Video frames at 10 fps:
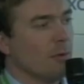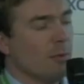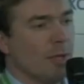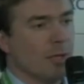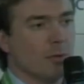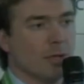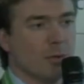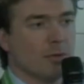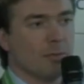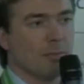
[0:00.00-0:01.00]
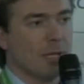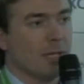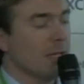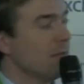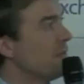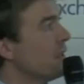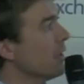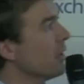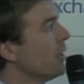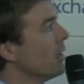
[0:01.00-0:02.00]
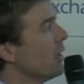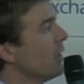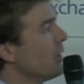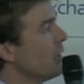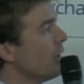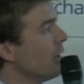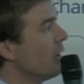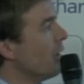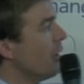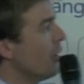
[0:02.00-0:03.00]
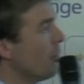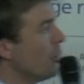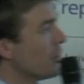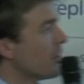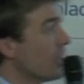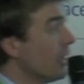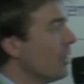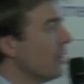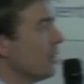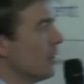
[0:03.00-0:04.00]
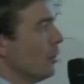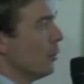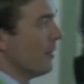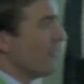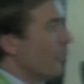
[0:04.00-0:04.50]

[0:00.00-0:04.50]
where you don't pay anything. Uh, but then you have